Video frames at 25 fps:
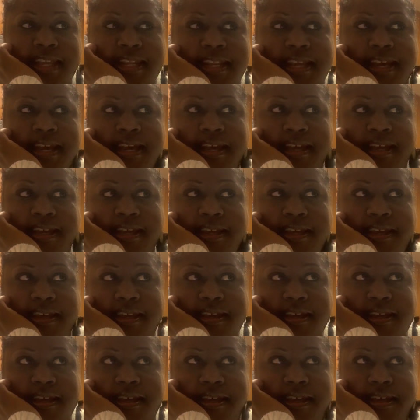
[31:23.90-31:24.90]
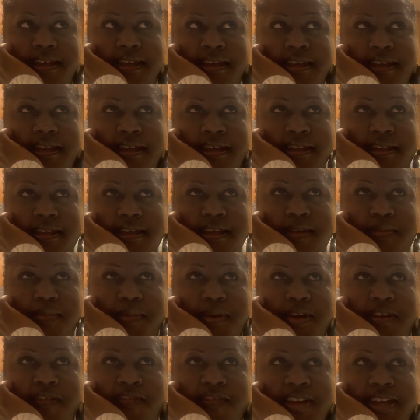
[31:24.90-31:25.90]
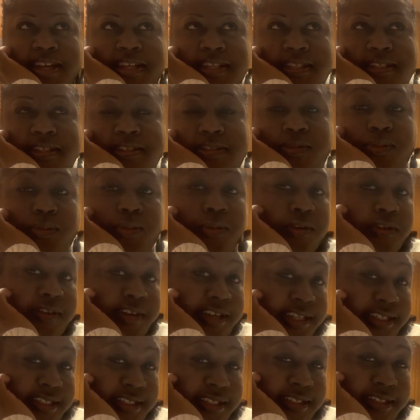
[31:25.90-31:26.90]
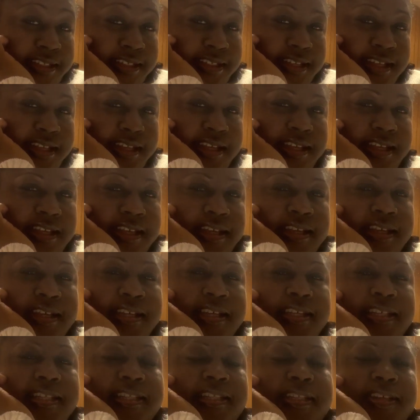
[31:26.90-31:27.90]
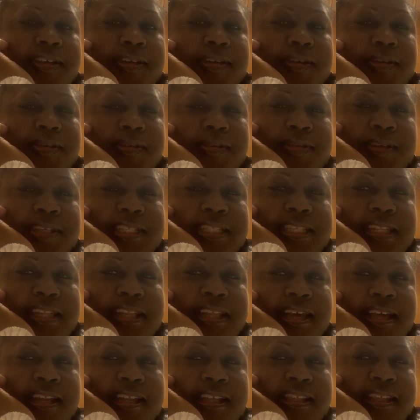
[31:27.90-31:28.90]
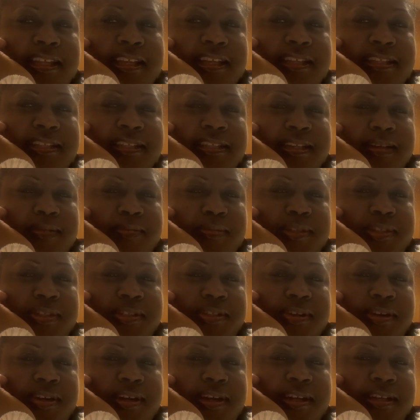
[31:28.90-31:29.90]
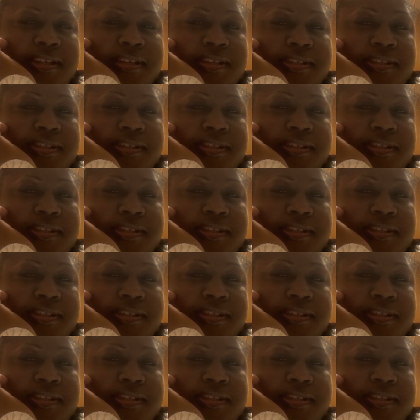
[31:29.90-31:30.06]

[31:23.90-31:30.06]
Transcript: not come off as a tourist. So it's a lot of things that I'm starting